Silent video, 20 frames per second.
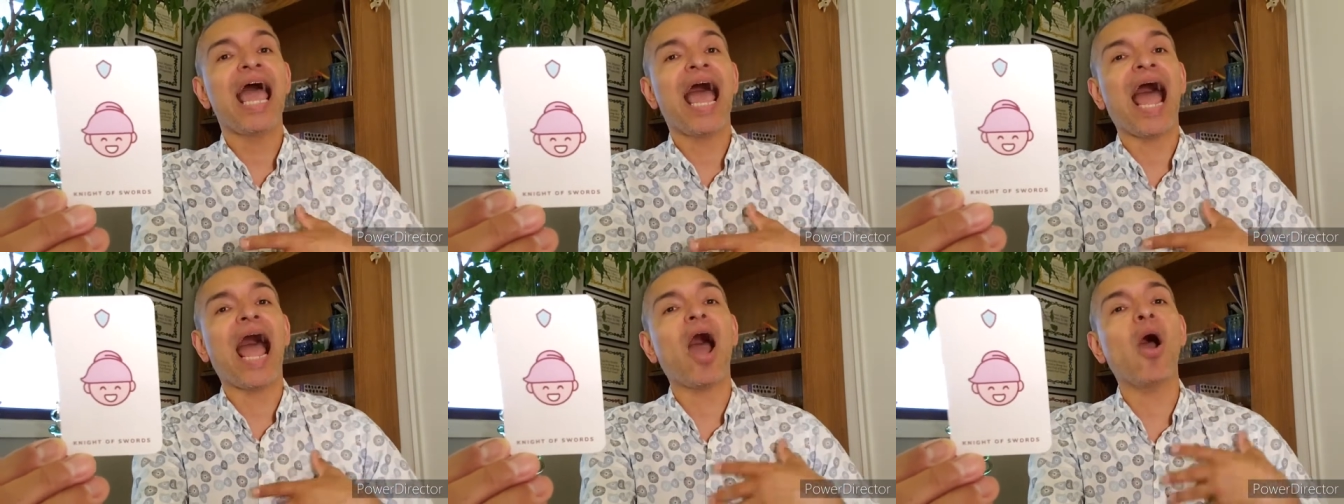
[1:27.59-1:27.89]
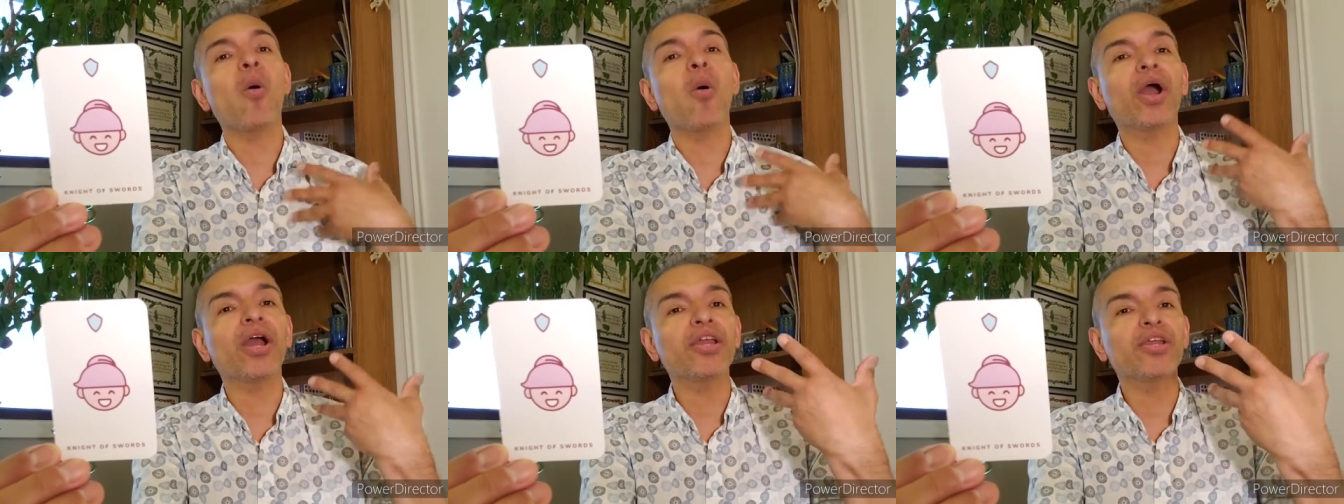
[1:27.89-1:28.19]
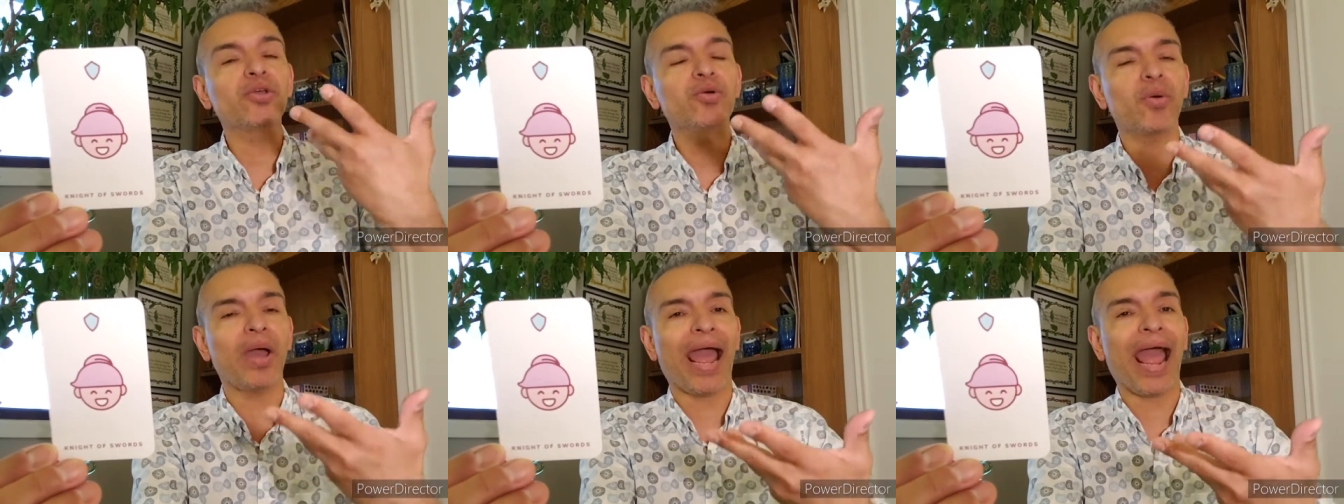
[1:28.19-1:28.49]
How are
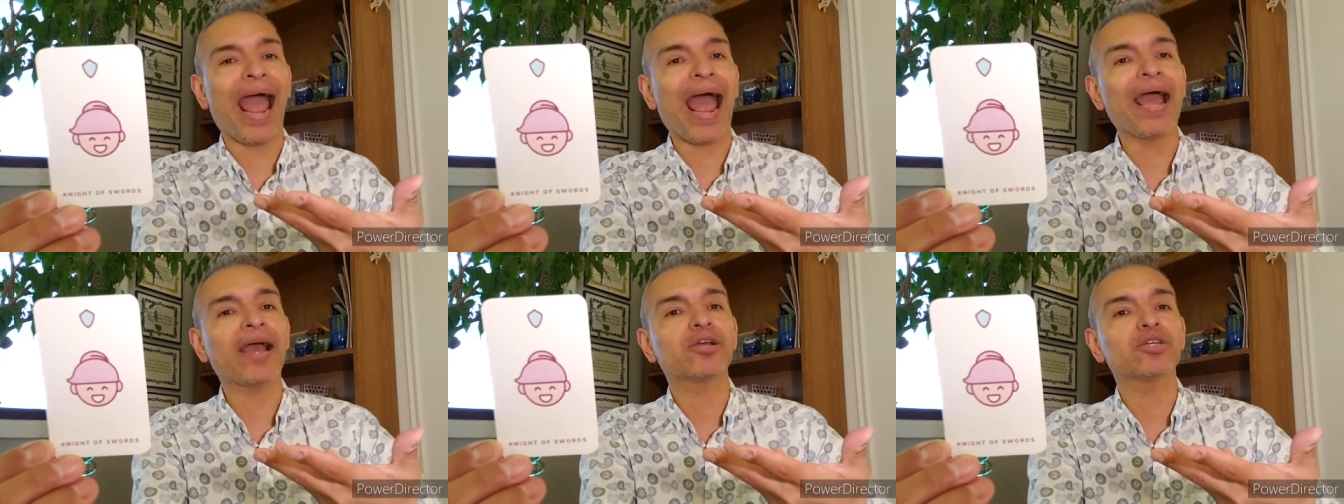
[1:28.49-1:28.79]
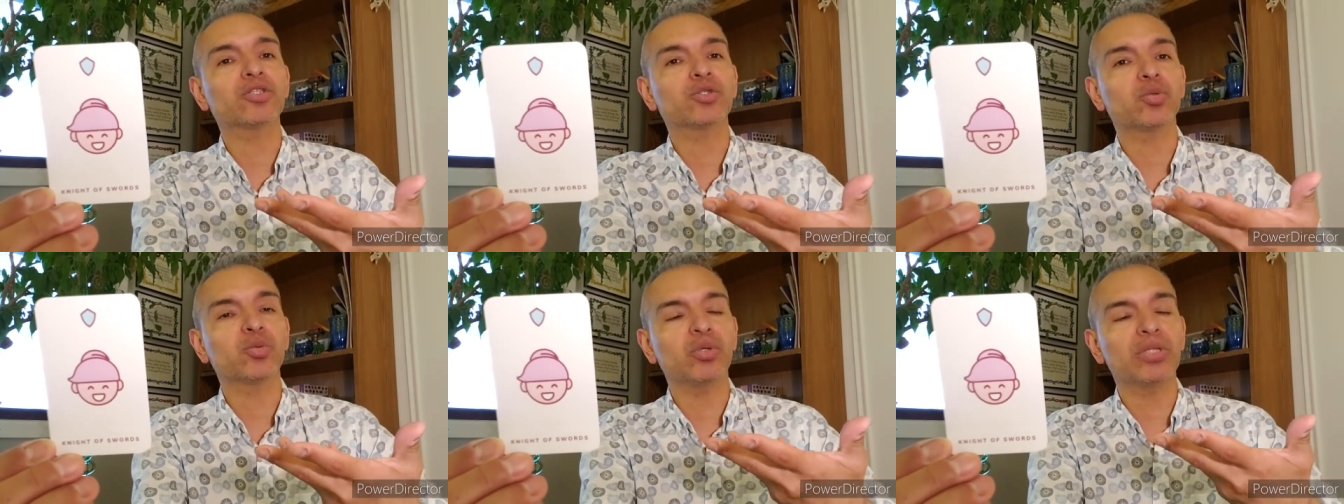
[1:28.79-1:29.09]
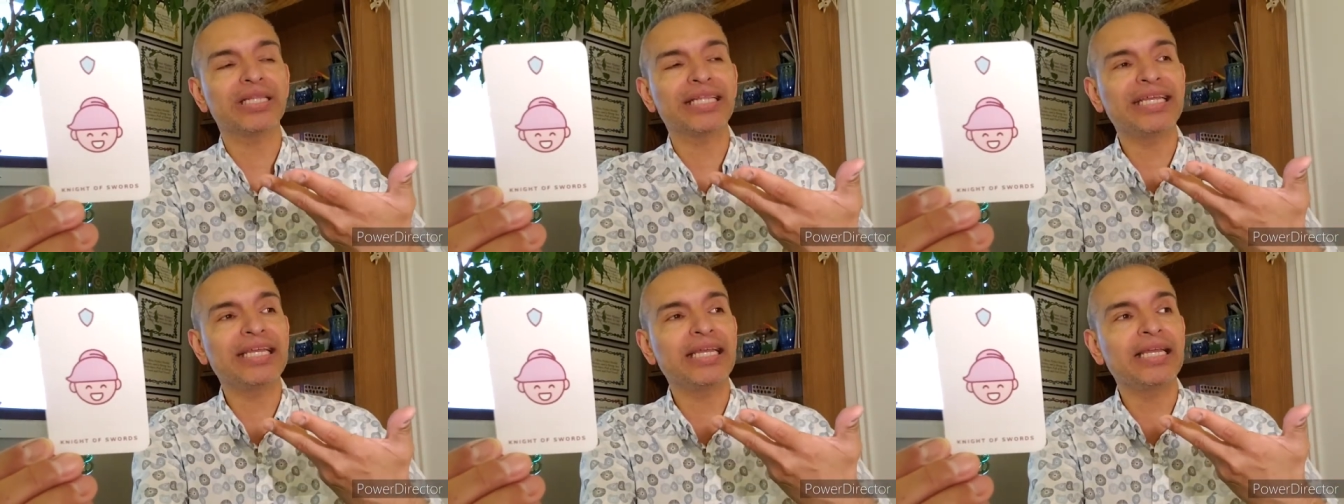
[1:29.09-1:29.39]
you
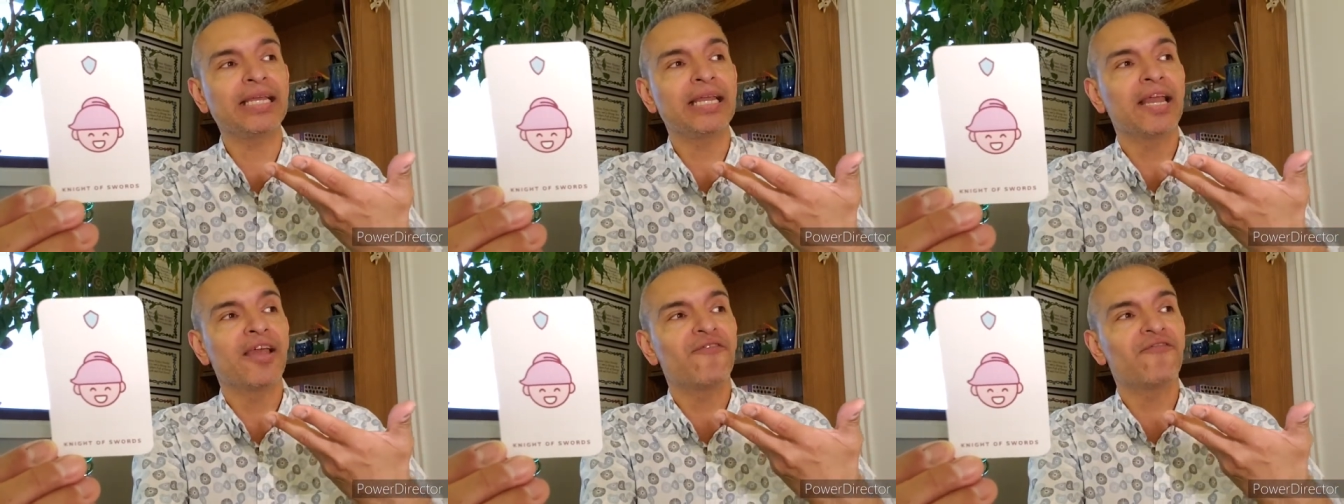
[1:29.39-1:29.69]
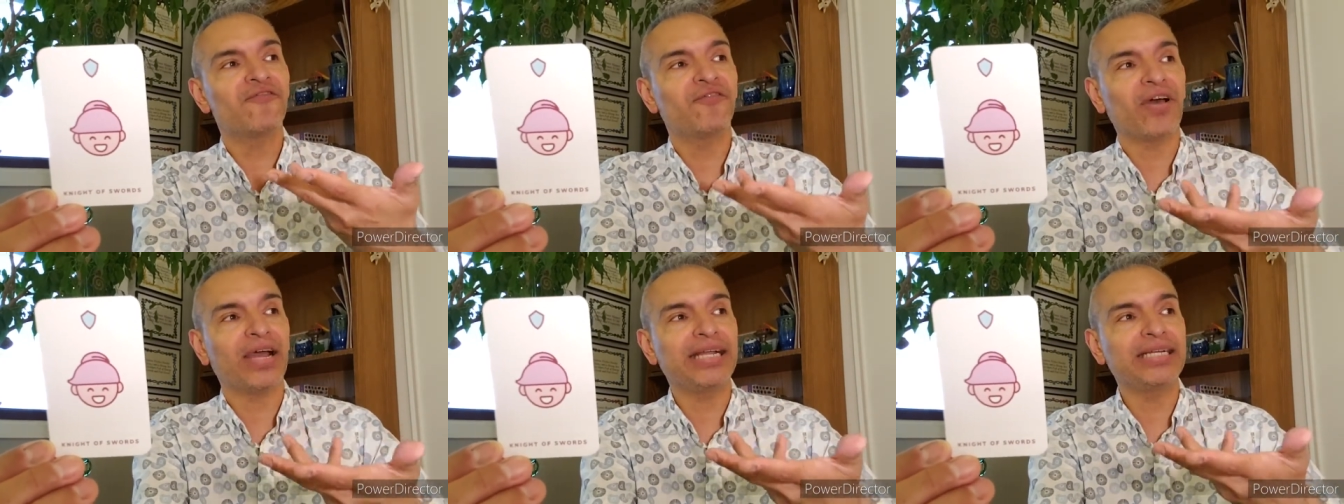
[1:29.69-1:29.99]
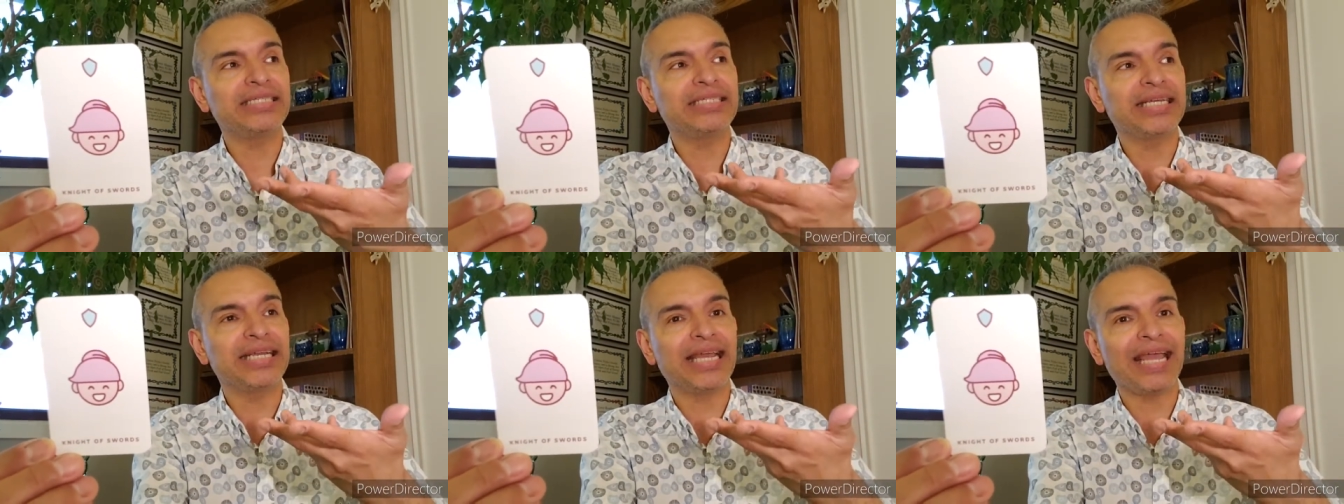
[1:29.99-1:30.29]
actually
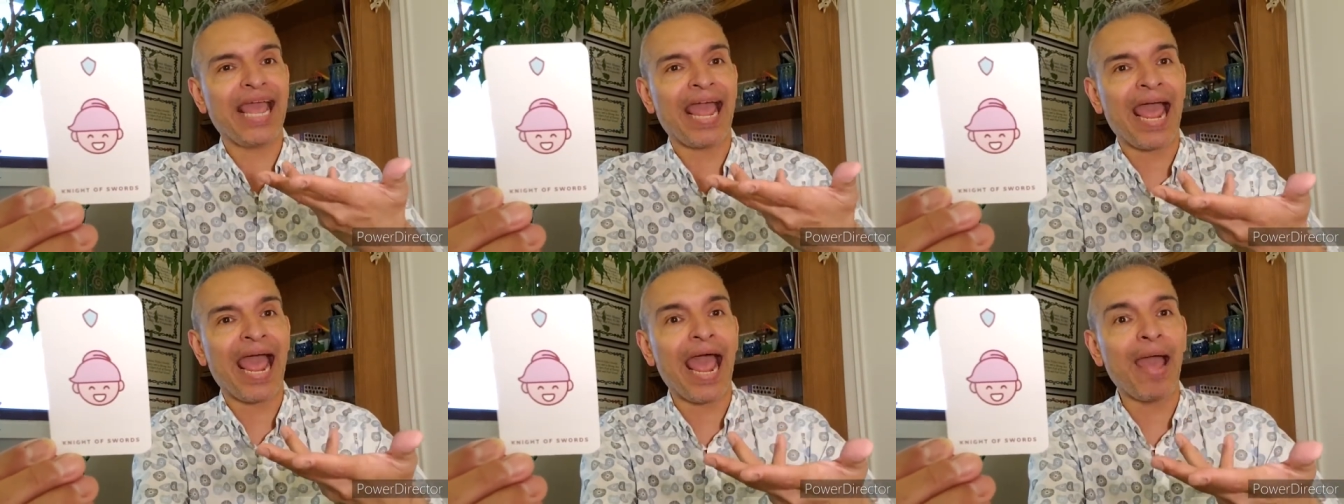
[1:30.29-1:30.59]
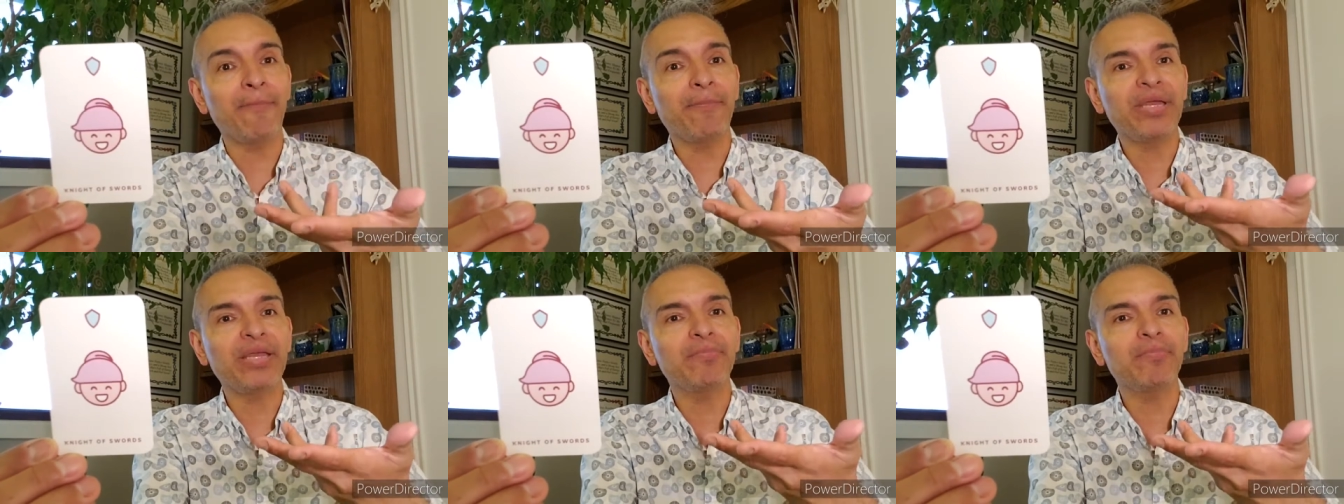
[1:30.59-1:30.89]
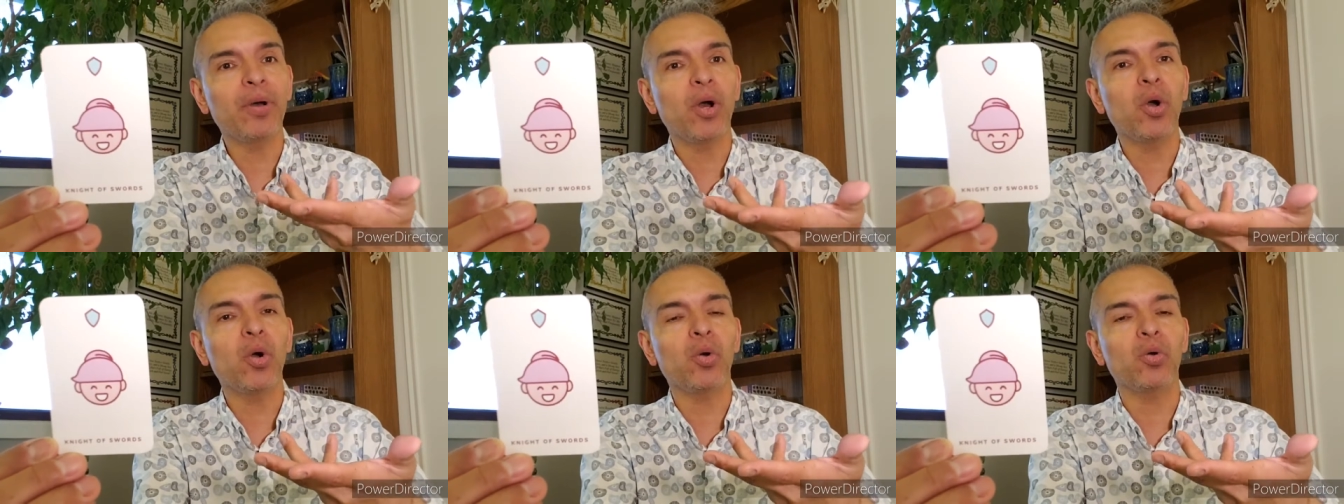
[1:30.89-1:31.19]
finding happy
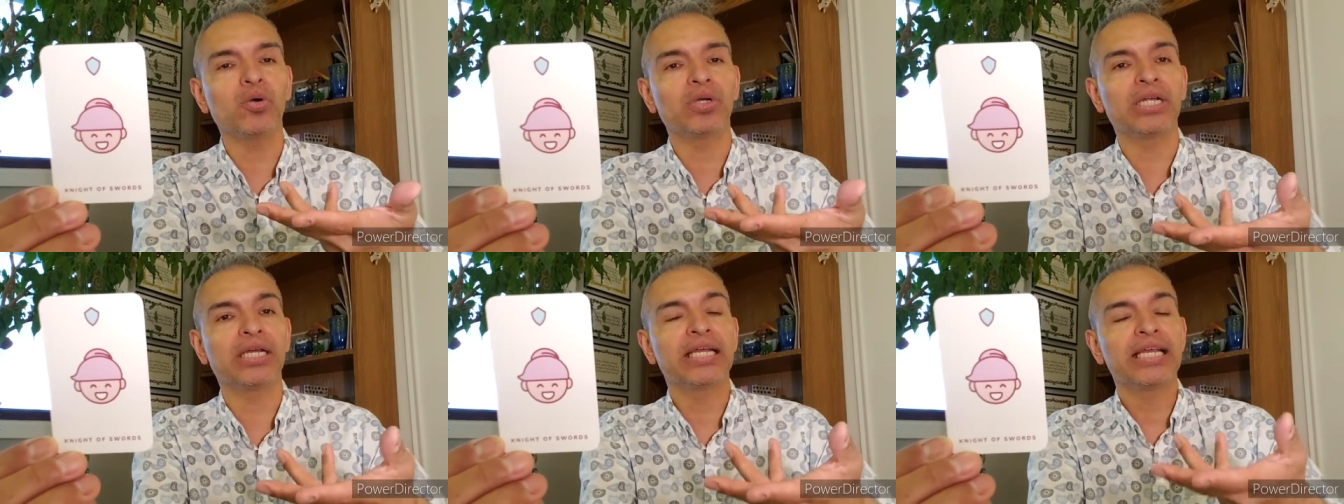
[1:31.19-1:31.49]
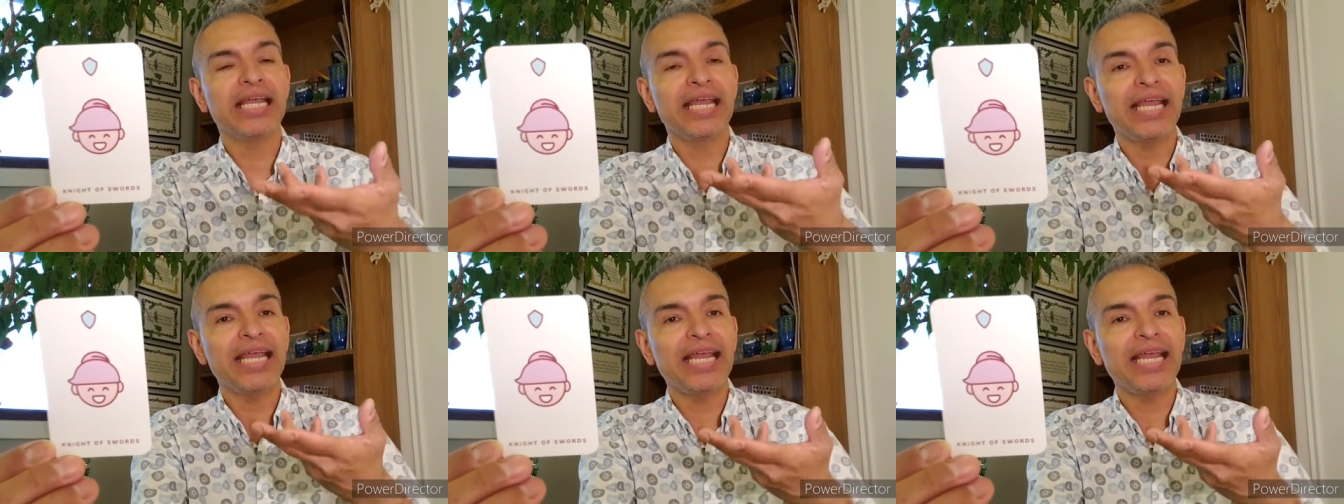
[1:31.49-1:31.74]
mode